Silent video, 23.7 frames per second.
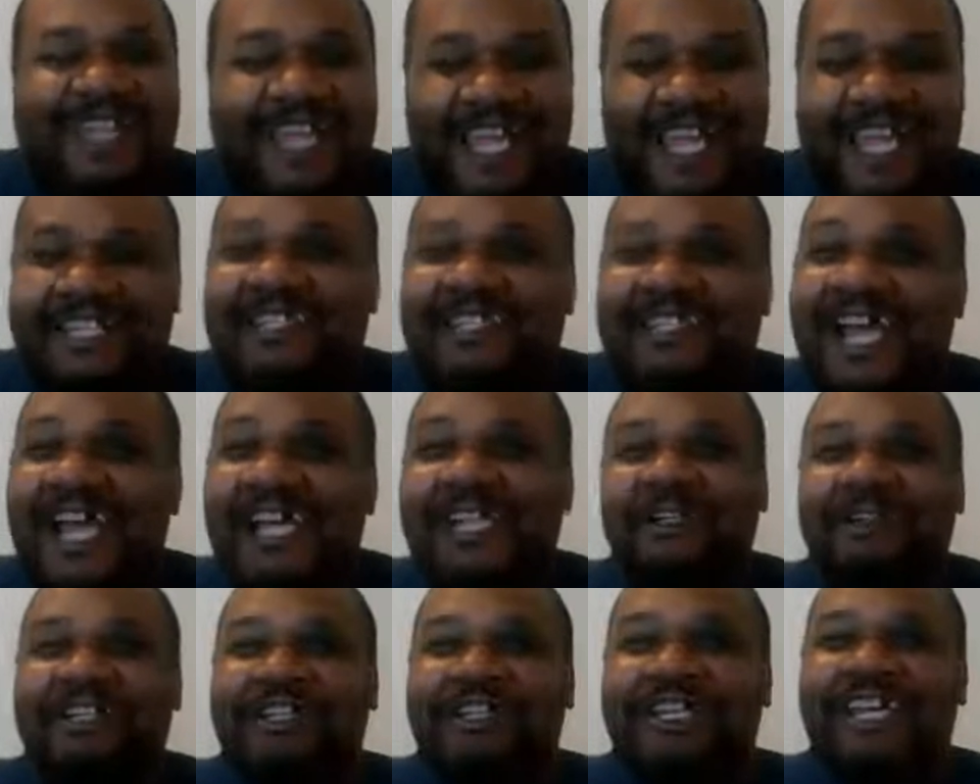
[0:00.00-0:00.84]
That's
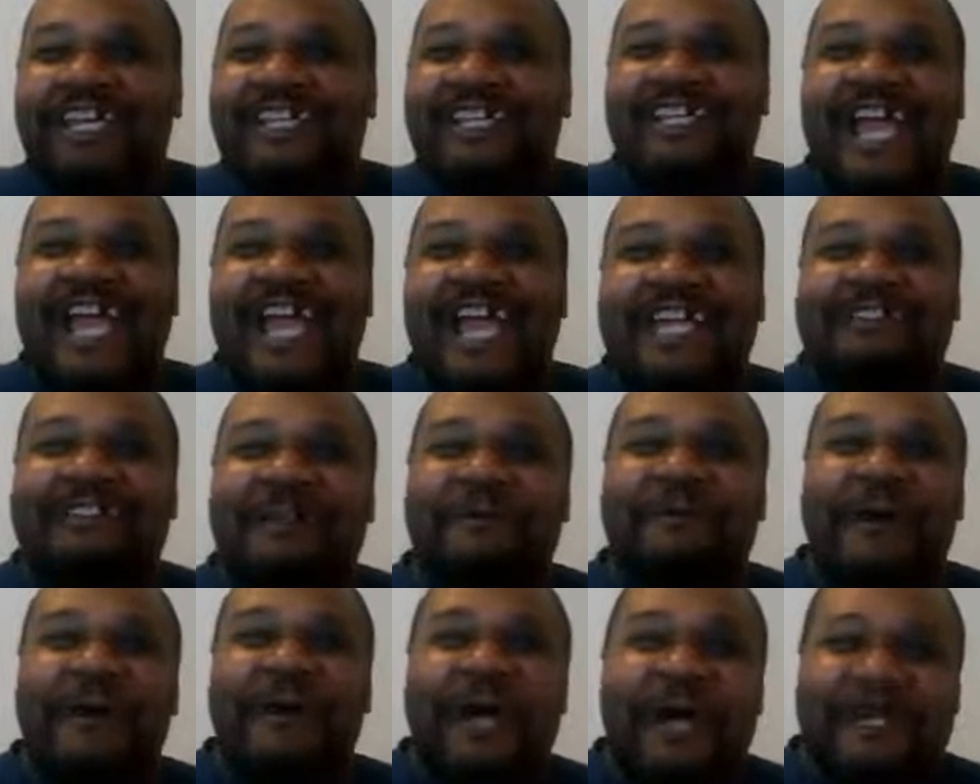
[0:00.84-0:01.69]
actually
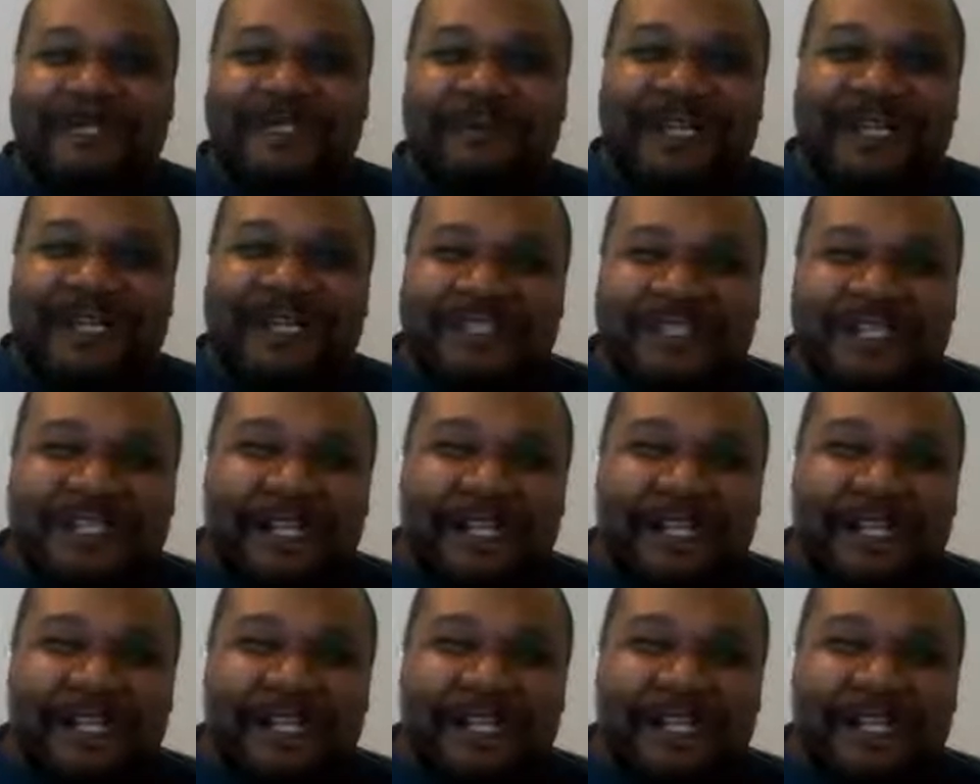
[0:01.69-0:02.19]
exactly where I was about to